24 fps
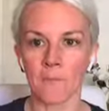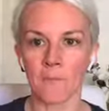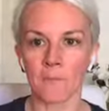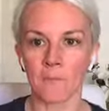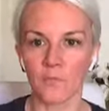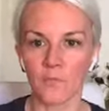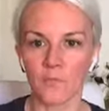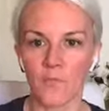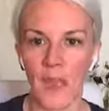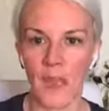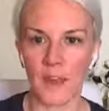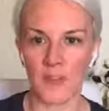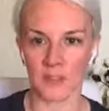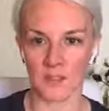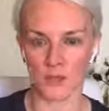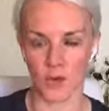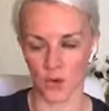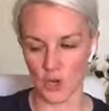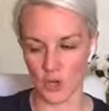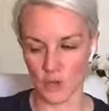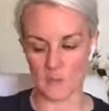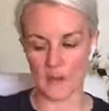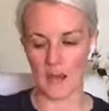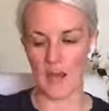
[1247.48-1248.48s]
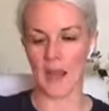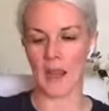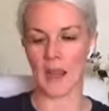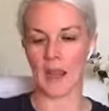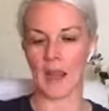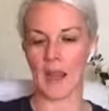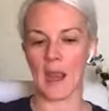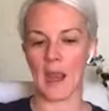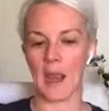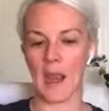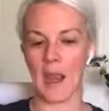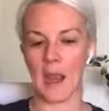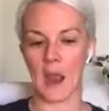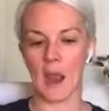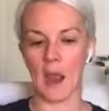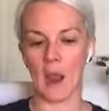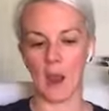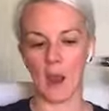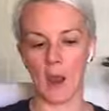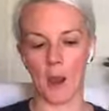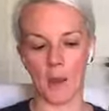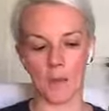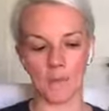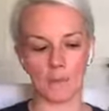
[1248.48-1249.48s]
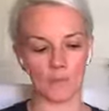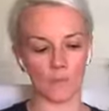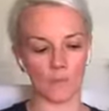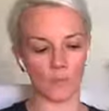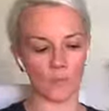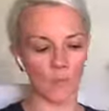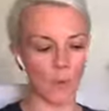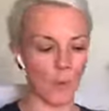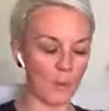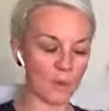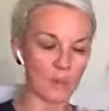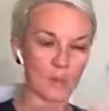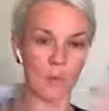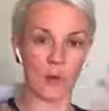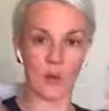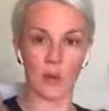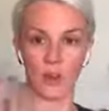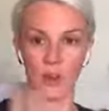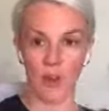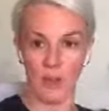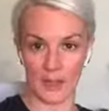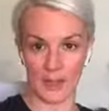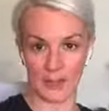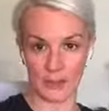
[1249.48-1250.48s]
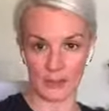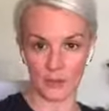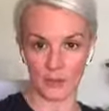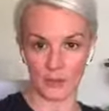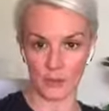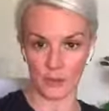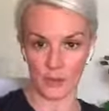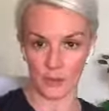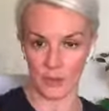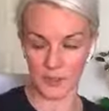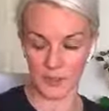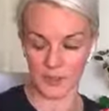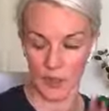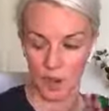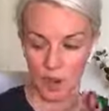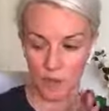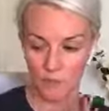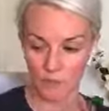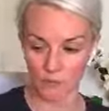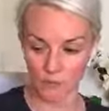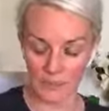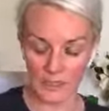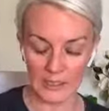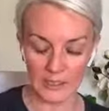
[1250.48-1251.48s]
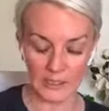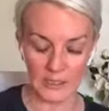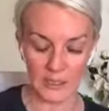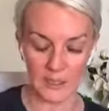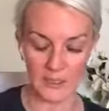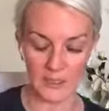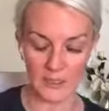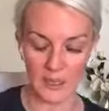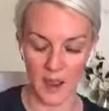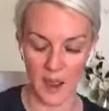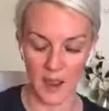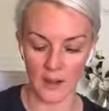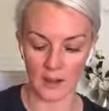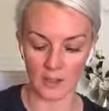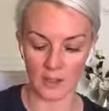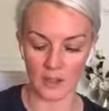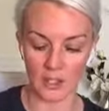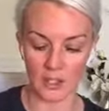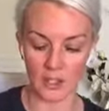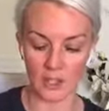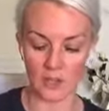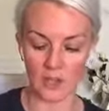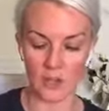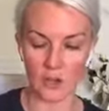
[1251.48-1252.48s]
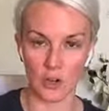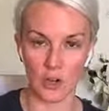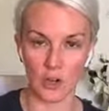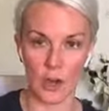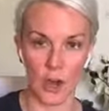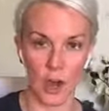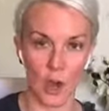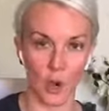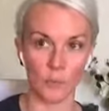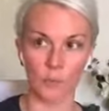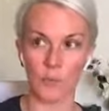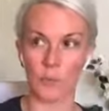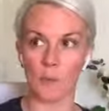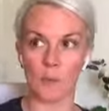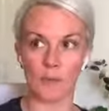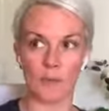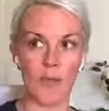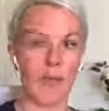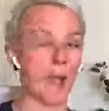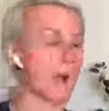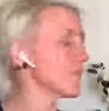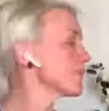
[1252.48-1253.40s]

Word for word: that's going to be um, what we're doing on our national tour. So I'm really excited to help you with that.